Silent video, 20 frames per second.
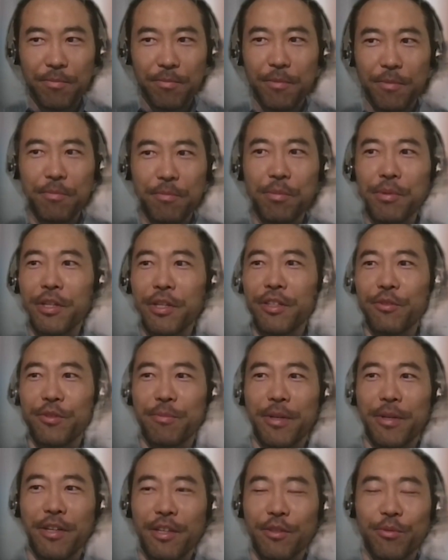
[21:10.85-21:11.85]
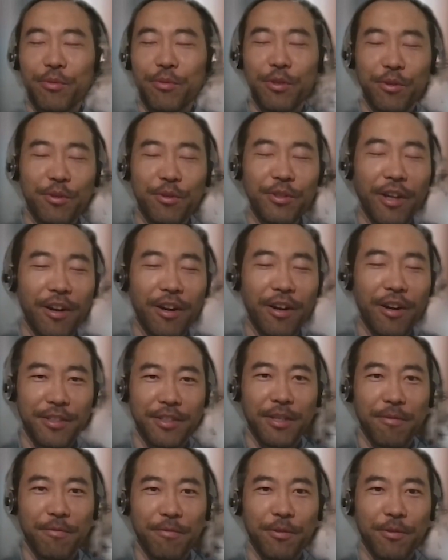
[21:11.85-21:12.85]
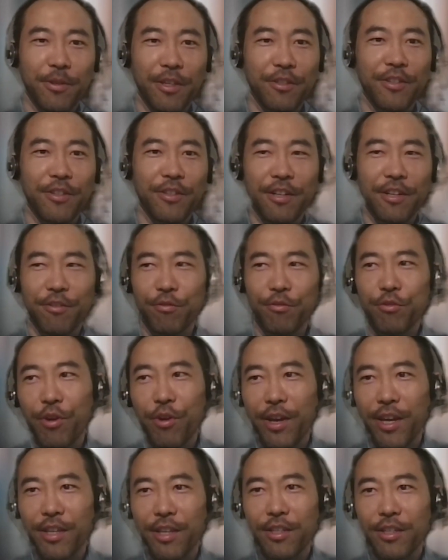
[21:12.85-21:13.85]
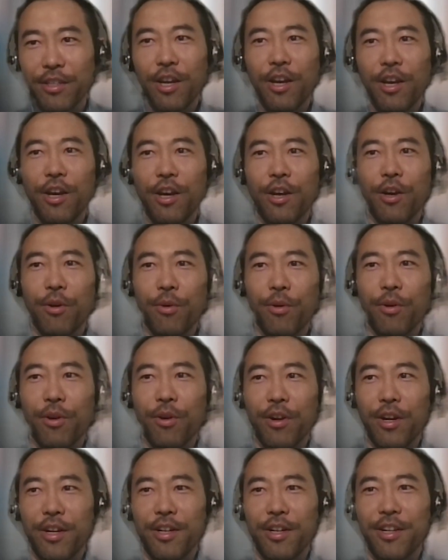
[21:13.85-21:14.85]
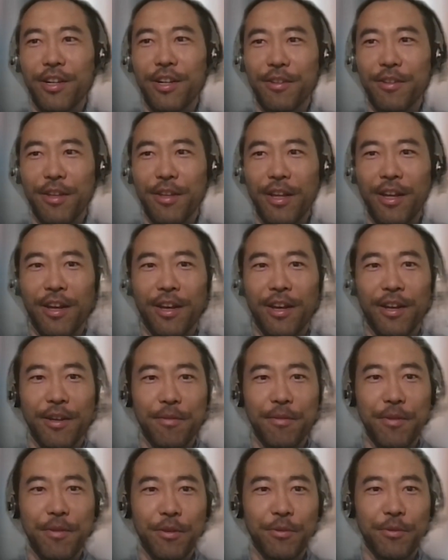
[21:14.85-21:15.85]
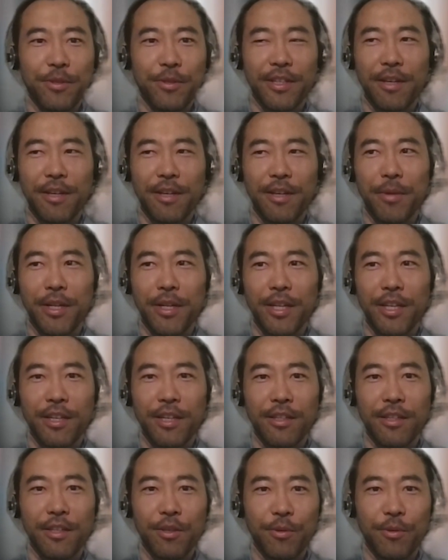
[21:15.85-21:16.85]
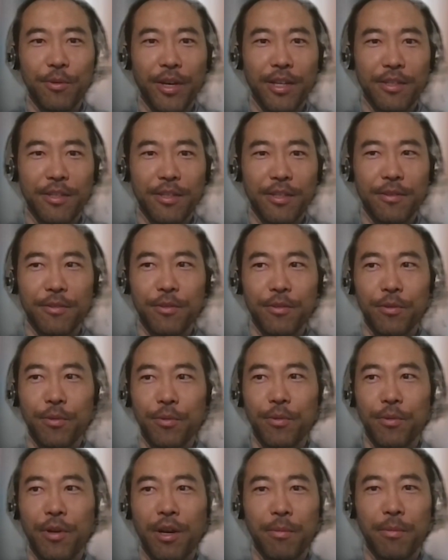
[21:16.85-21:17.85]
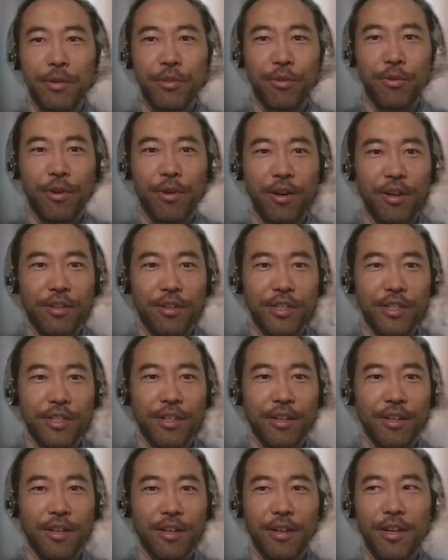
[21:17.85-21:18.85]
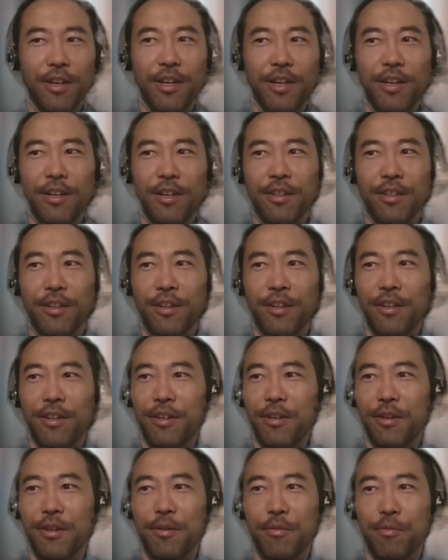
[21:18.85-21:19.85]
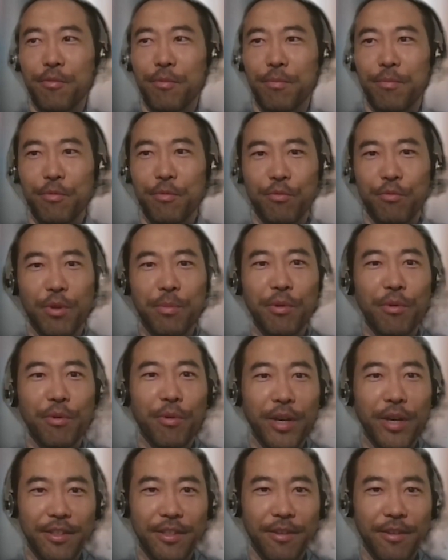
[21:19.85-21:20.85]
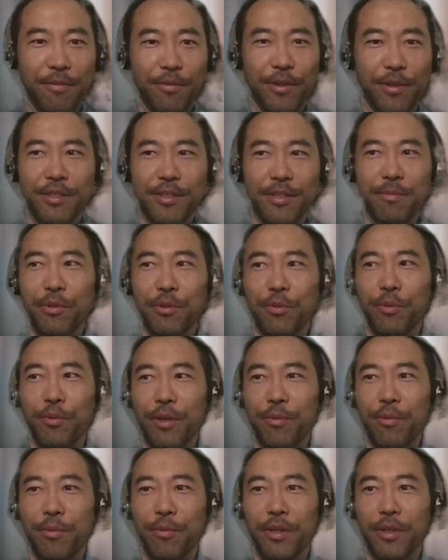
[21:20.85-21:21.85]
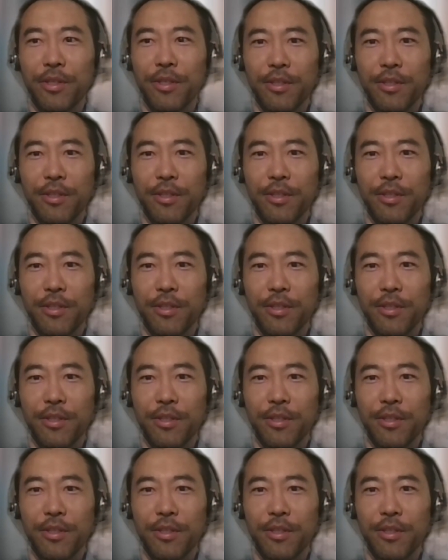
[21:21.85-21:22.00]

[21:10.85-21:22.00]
Eurodollar system for the international trade, or using that money in the U.S. to arbitrage the repo rate difference between what